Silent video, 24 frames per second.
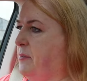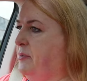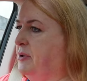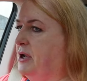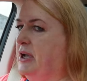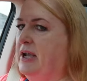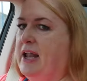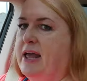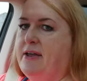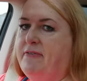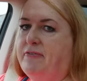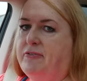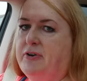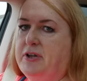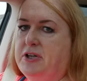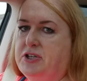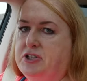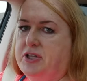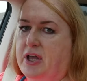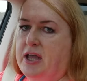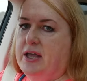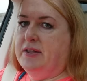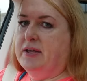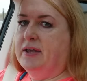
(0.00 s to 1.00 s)
bit of leverage
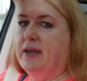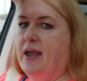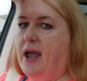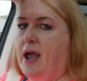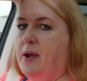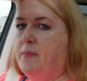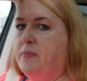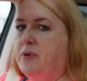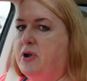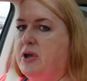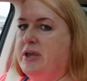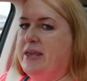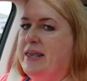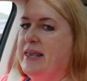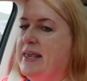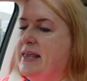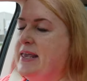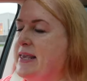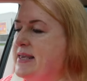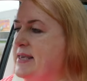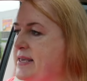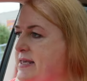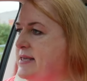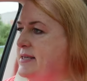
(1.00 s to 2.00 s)
there, the camera
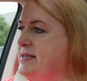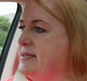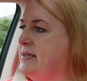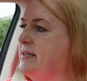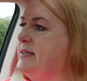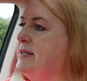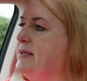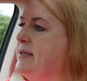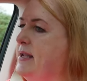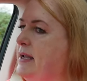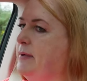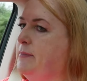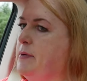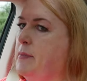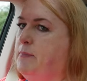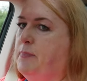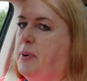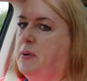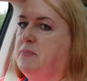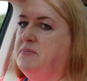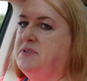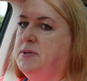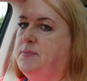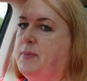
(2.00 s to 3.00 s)
is a little bit
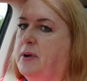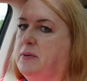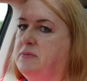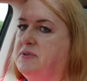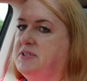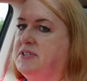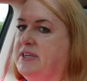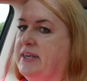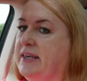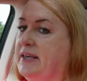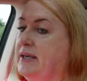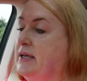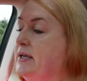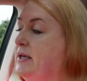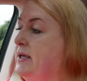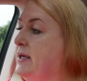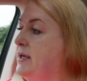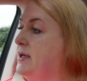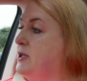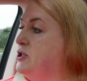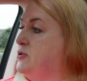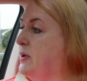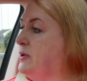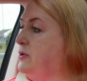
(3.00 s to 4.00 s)
bouncy bouncy.
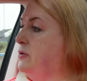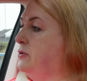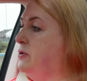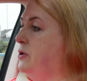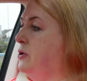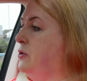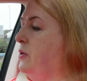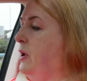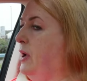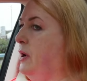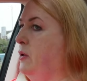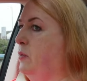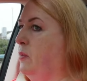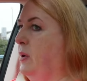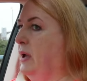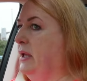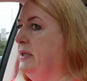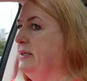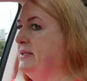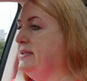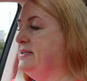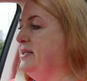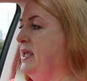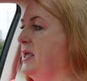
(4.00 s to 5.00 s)
So I don't know how
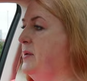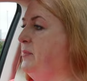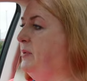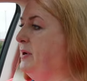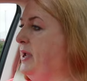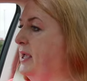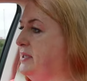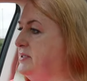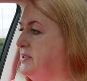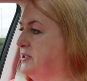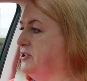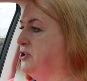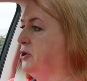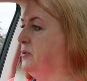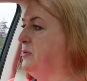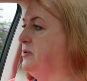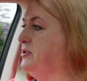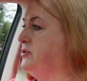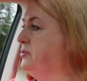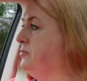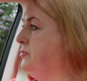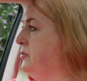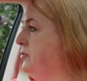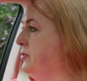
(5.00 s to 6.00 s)
well the stabilizer is going
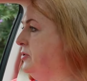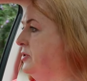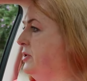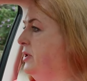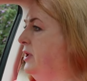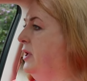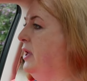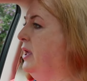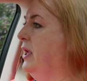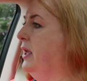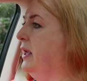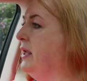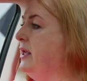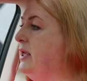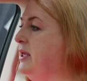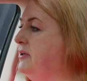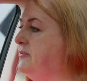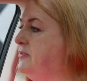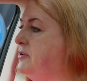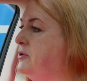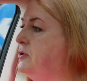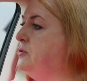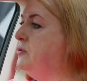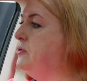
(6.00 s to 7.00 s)
to work,
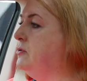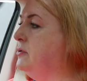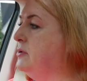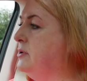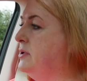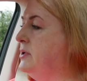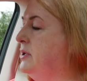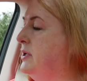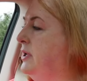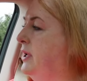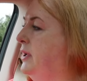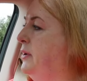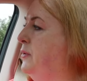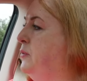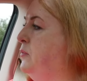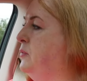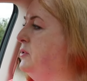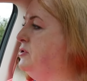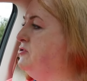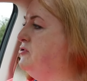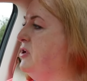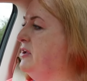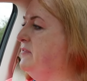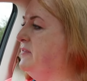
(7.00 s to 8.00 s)
even though
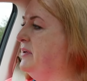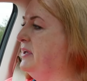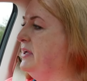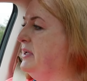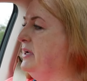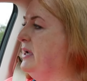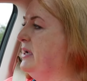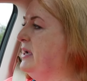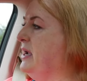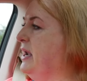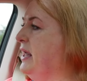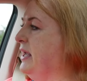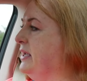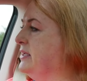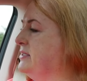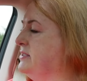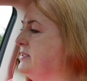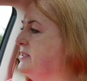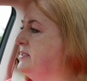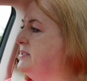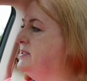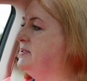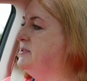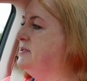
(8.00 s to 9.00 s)
we're driving in an
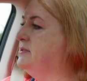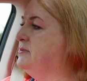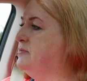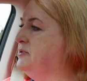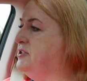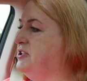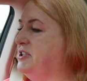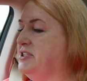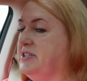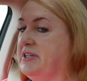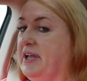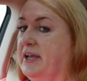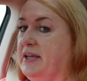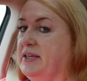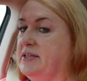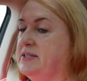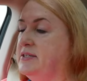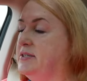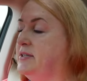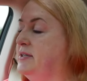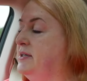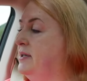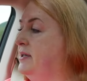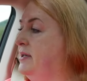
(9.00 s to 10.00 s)
Lexus, which is
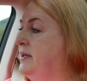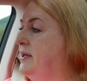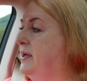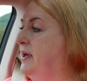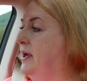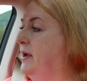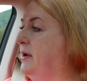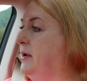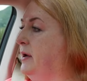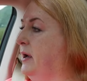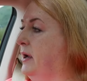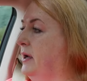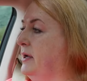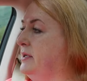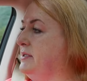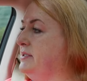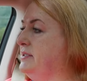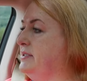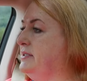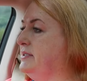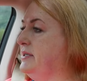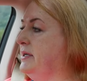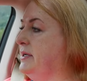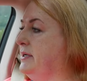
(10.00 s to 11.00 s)
nice,
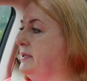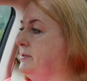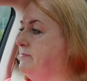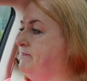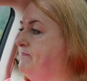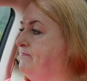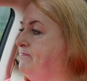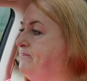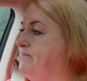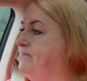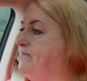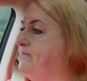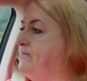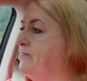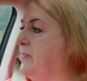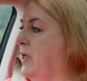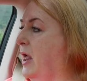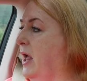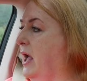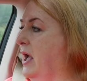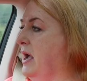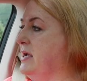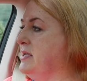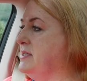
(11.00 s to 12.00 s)
and um,
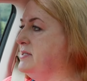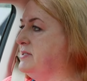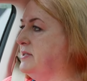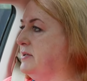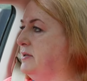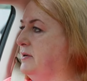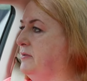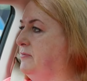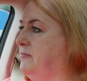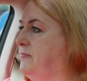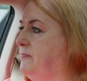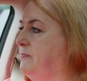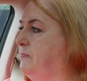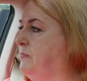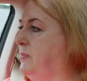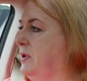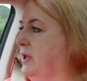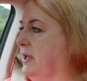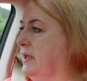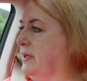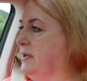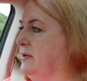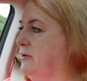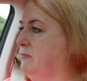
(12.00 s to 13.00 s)
has a,
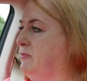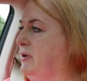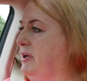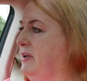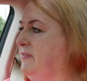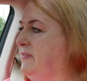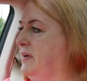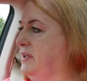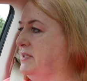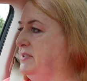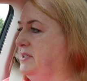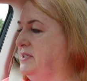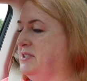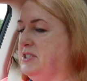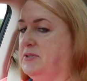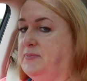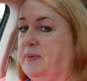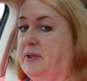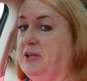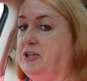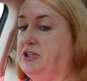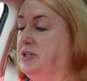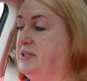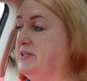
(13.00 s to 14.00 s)
like a really fancy
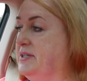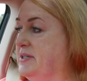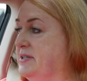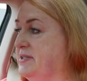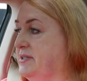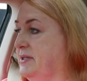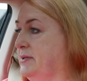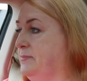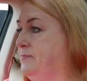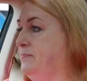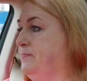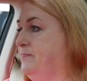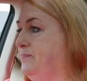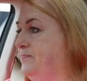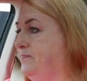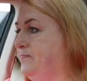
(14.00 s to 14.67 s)
suspension system.